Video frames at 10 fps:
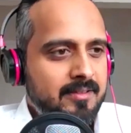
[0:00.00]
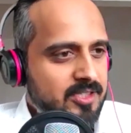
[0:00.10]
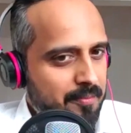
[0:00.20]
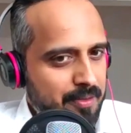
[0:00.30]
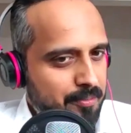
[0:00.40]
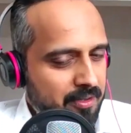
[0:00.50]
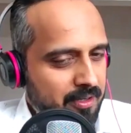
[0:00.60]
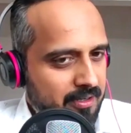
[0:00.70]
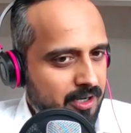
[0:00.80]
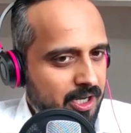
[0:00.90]
Some people
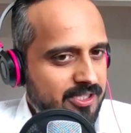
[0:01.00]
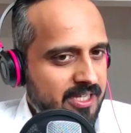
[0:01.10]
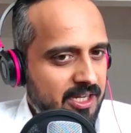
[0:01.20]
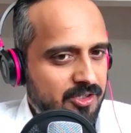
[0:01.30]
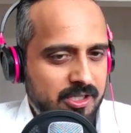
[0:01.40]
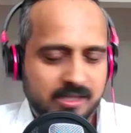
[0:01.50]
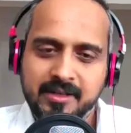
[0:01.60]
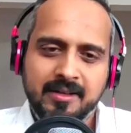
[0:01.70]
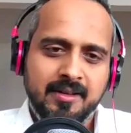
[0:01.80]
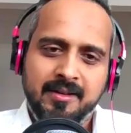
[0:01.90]
are conscientious,
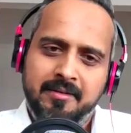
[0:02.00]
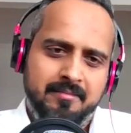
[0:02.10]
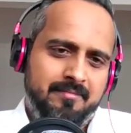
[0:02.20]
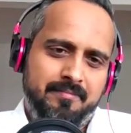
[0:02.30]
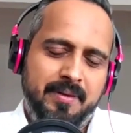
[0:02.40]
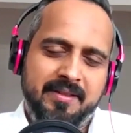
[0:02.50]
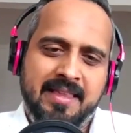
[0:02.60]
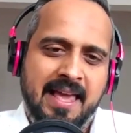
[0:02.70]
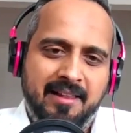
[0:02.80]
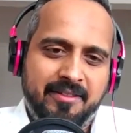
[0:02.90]
but
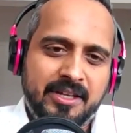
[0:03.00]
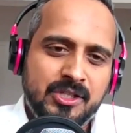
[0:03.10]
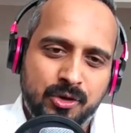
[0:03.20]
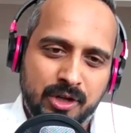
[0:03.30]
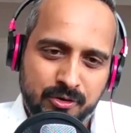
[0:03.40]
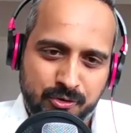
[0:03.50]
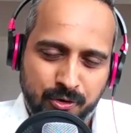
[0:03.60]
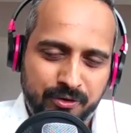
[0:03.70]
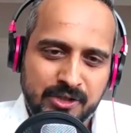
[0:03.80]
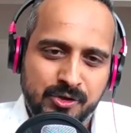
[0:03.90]
hell, there's no
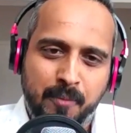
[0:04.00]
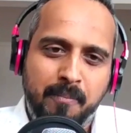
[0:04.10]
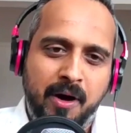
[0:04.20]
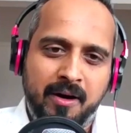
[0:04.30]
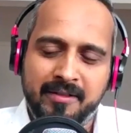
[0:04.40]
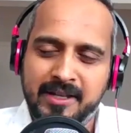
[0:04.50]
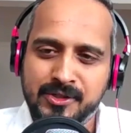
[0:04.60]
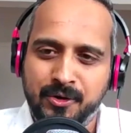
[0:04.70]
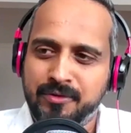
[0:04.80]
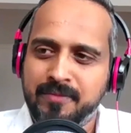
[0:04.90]
control, there's no bar, there's
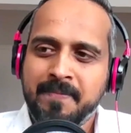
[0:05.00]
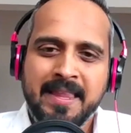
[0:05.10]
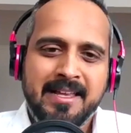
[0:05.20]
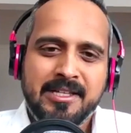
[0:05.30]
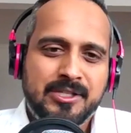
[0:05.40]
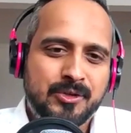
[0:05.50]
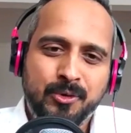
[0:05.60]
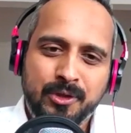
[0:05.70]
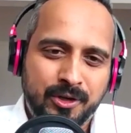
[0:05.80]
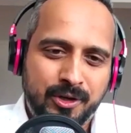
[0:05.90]
no
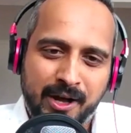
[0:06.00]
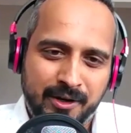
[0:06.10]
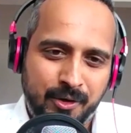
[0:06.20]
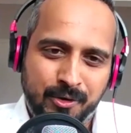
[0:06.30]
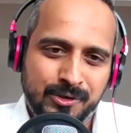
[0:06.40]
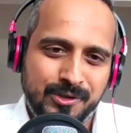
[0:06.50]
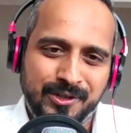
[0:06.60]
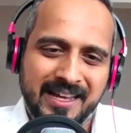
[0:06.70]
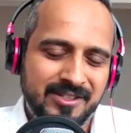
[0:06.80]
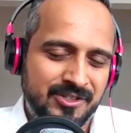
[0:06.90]
school you got to go to
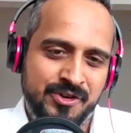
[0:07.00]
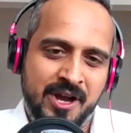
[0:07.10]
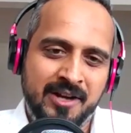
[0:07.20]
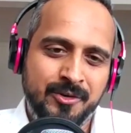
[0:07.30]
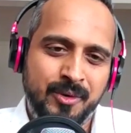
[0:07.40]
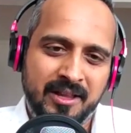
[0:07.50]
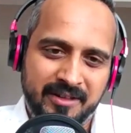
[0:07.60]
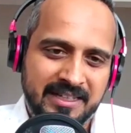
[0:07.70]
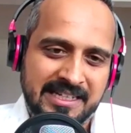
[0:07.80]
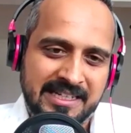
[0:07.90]
get your
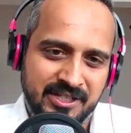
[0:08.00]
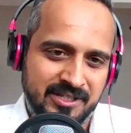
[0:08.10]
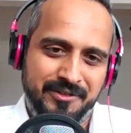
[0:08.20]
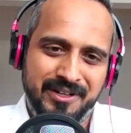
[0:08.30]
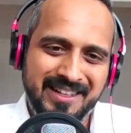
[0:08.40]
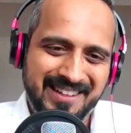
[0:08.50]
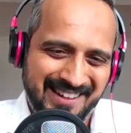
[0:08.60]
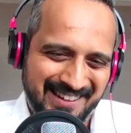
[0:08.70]
non-duality teaching degree.